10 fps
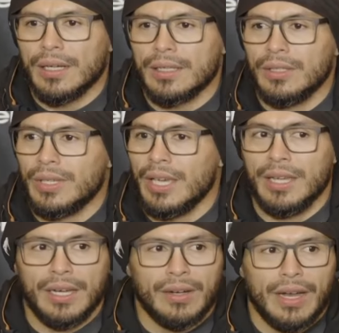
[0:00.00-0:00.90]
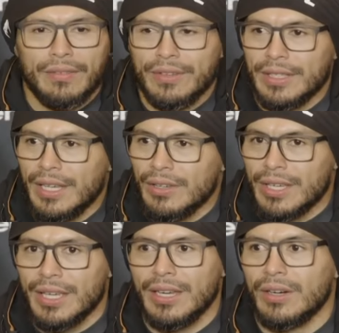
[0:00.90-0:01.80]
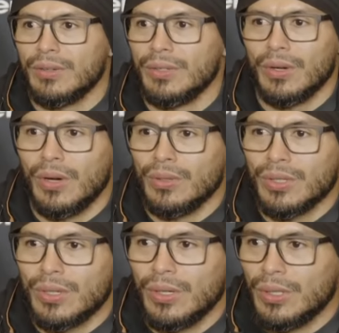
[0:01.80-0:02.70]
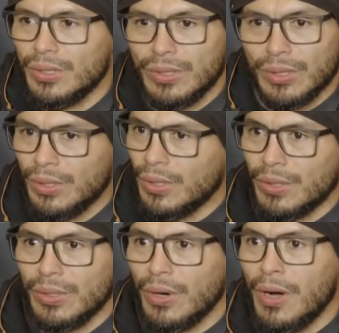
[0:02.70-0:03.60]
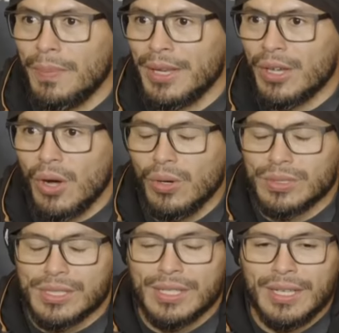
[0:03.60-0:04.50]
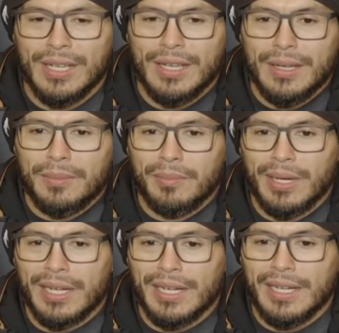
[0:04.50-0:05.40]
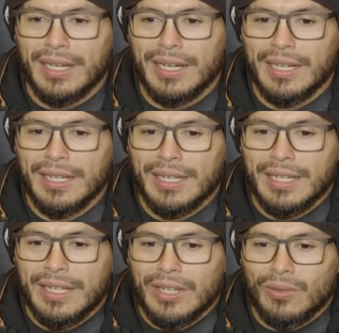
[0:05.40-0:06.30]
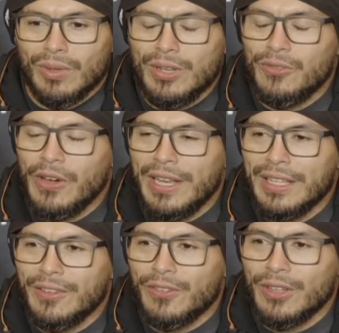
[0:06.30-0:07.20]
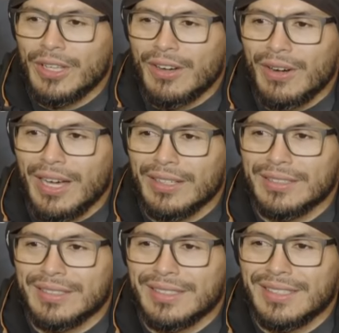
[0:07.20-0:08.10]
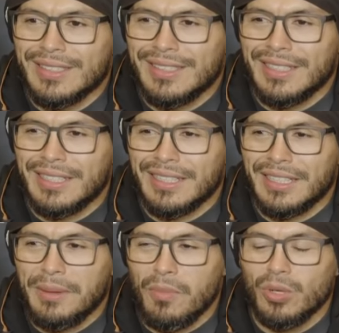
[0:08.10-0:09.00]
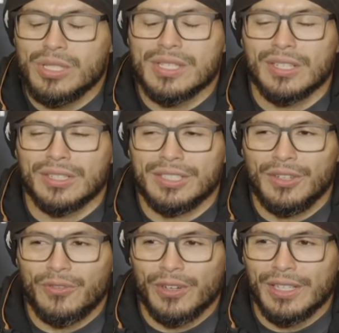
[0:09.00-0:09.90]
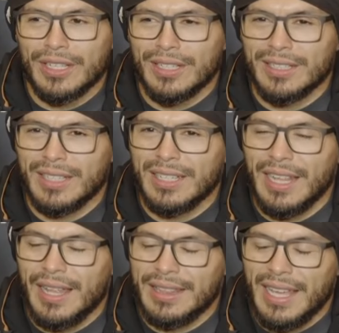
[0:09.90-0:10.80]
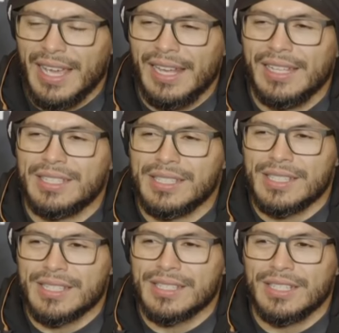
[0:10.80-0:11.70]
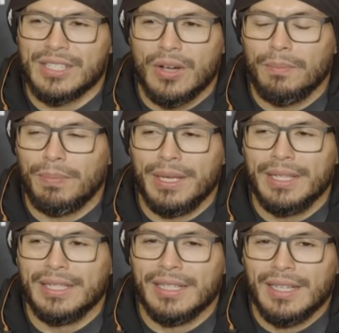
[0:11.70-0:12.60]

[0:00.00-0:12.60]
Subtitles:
You can hear everything, you can hear your opening coach, but when you're fighting in front of the crowd, the emotions are different, the energy is complete,